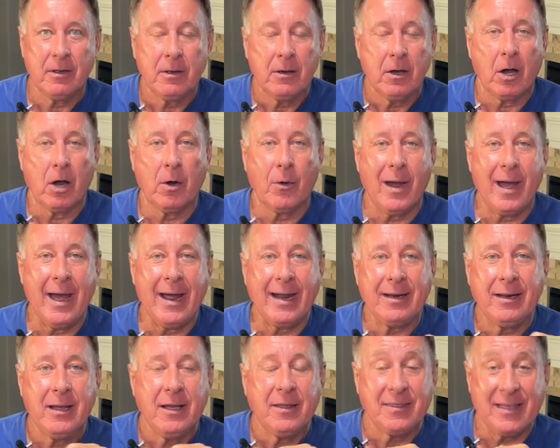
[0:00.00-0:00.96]
all
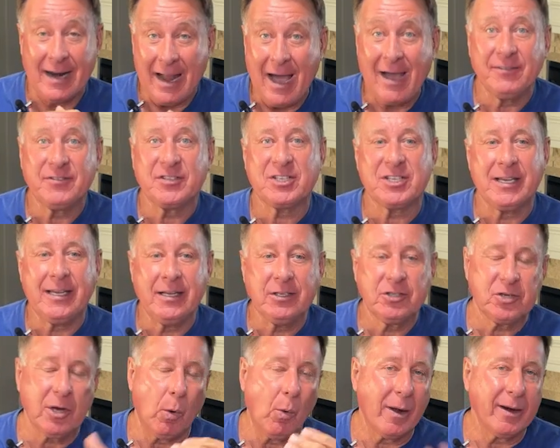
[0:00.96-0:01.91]
right, that I've seen.
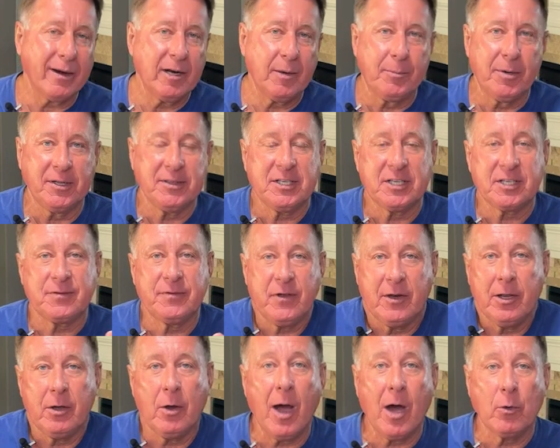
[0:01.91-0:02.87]
So I wanted to put this
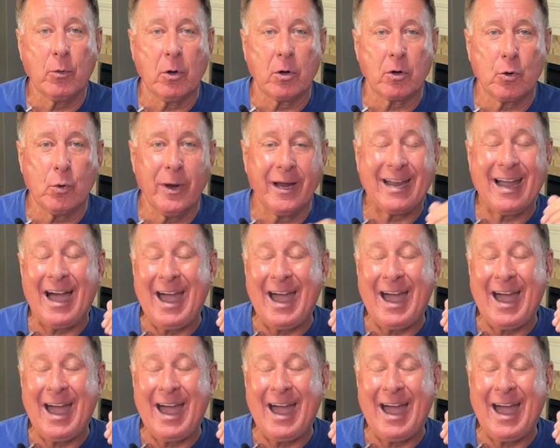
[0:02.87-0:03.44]
video out real quick.